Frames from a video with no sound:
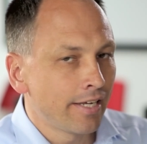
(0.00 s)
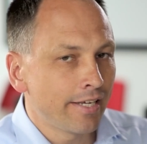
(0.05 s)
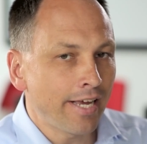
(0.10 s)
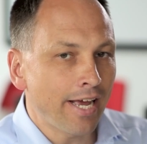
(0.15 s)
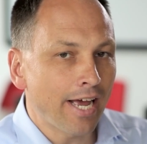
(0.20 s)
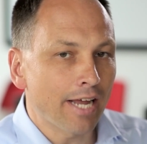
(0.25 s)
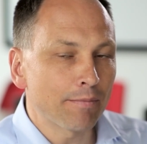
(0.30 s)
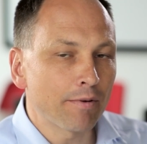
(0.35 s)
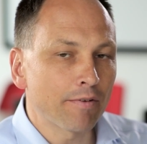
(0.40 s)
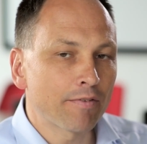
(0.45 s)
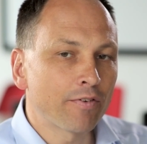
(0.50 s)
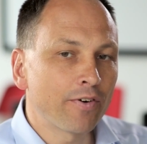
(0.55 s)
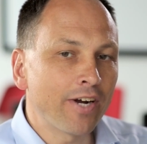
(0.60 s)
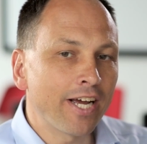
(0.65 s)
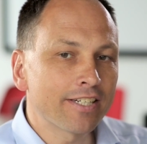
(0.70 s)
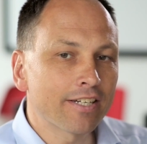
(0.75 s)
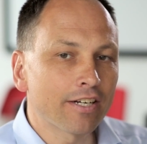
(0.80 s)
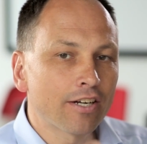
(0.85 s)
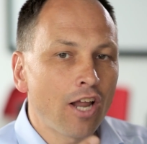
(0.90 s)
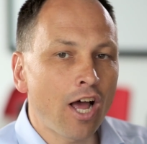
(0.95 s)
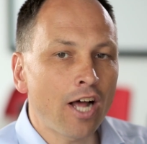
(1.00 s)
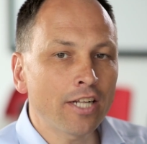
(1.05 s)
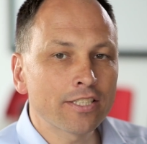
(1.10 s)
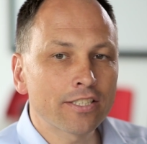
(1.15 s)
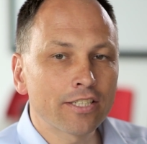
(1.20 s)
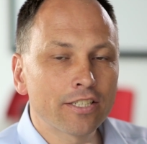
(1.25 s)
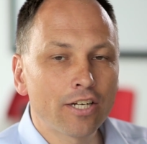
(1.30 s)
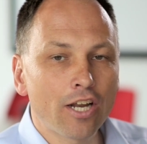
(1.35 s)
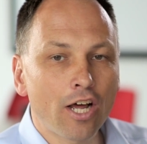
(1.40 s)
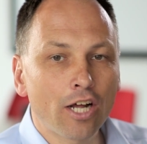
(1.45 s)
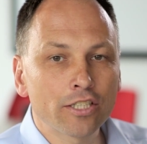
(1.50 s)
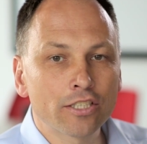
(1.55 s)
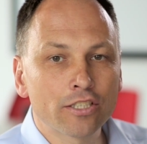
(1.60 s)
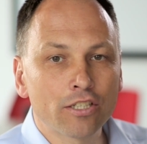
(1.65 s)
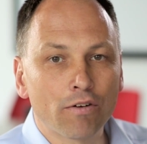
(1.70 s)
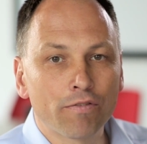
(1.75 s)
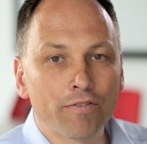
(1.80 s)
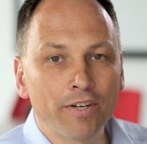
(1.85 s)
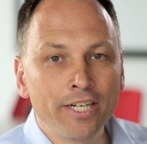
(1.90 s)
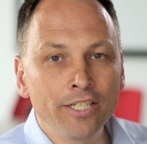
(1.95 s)
Yeah, and we've created lots and lots
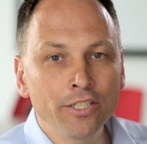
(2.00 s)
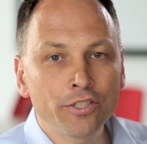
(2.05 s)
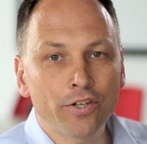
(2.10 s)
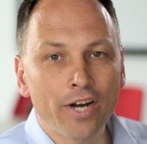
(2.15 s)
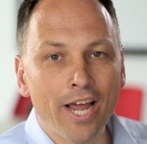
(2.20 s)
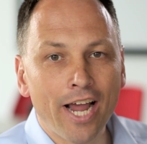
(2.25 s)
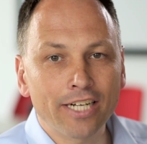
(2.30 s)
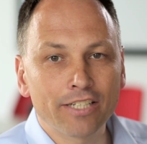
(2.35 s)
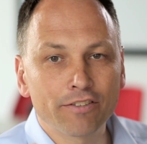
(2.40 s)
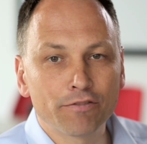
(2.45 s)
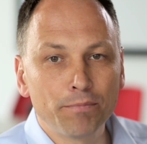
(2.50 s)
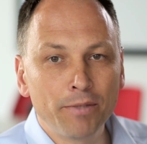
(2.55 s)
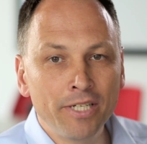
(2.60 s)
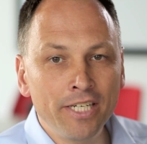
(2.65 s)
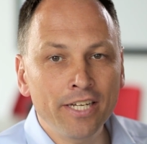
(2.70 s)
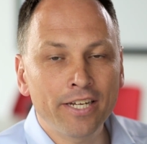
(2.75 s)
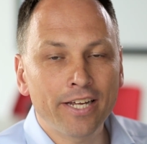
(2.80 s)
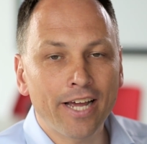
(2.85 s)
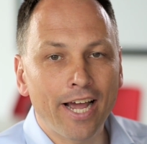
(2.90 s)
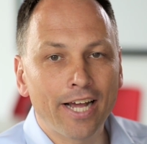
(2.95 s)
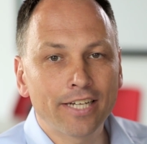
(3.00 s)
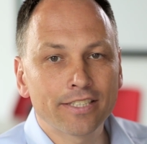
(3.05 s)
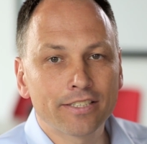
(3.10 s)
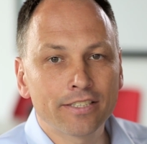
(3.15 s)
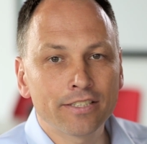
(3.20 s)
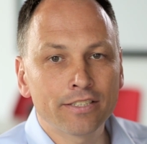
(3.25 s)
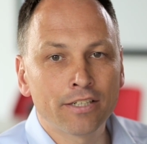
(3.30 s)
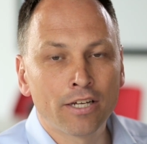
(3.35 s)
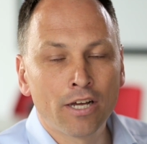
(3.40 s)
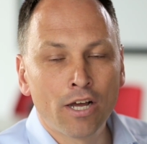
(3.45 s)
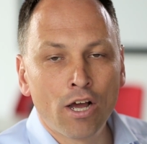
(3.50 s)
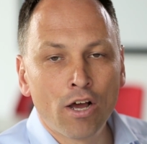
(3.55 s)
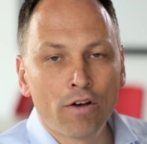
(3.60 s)
of interactive mini cases